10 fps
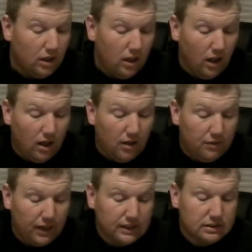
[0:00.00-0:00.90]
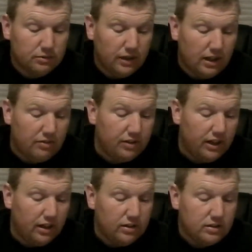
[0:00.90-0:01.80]
Next, we have
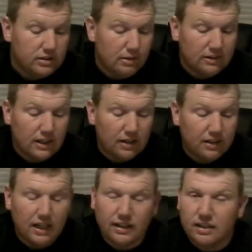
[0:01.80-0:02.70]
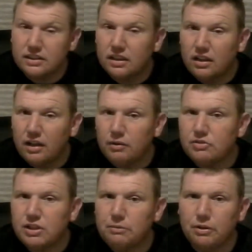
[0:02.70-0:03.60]
the SmackDown Tag Titles on the line. We have
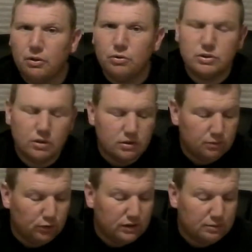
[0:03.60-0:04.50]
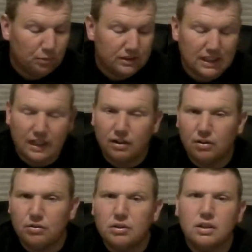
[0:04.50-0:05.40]
Champion Usos versus
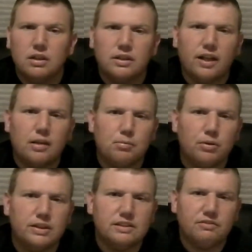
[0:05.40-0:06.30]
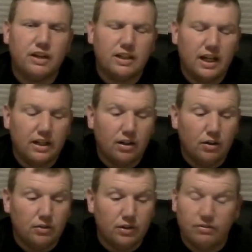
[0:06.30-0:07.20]
Breezango, Tyler Breeze and
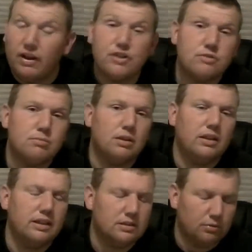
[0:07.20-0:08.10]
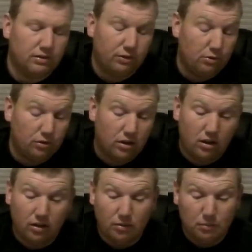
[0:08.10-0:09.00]
Fandango, the Fashion Police, whatever you want to
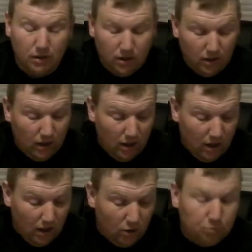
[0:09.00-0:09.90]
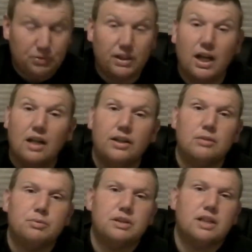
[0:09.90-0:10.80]
call them. Hope to God they don't
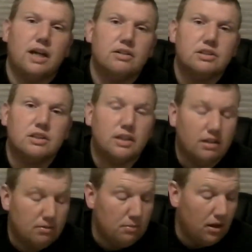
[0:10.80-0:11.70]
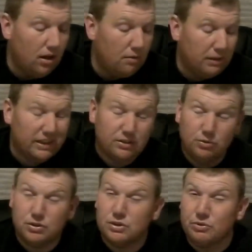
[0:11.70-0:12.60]
put the titles on them. I got the
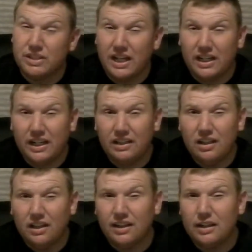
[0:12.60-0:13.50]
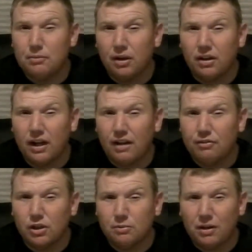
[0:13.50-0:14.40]
Usos retaining. I think American Alpha
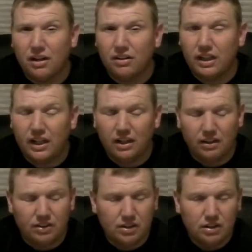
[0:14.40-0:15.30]
will come out at the end.